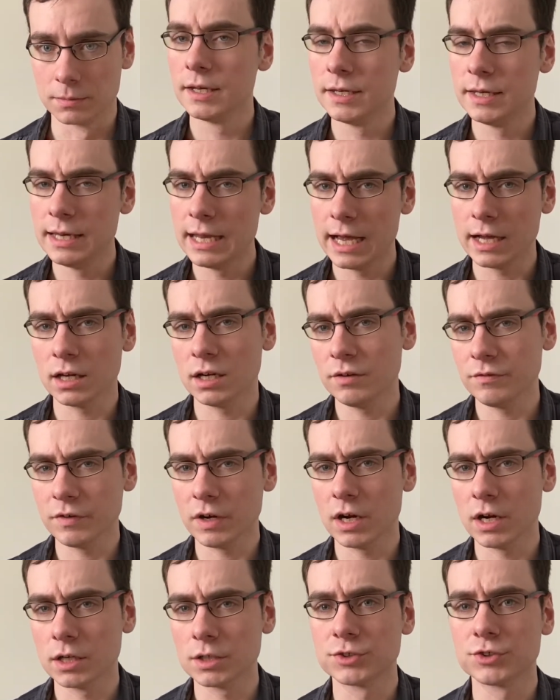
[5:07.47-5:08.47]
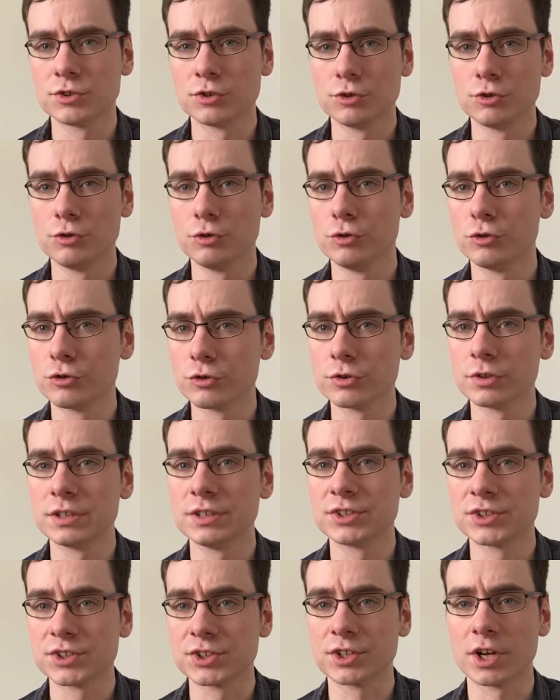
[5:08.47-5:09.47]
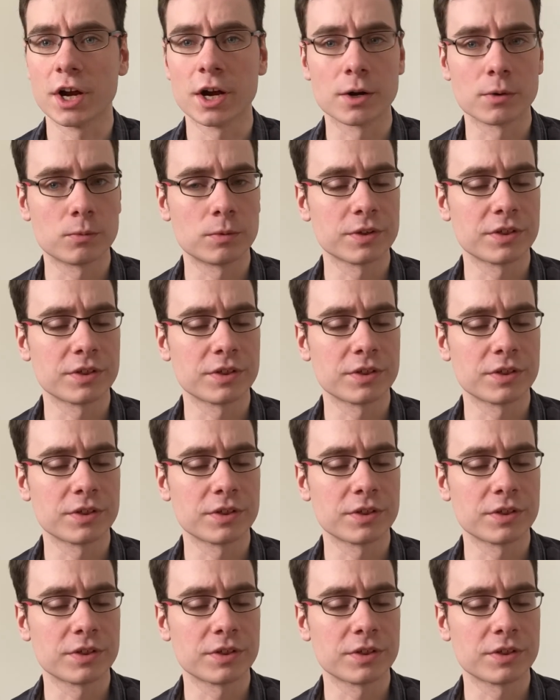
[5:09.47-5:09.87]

Negative arcs usually start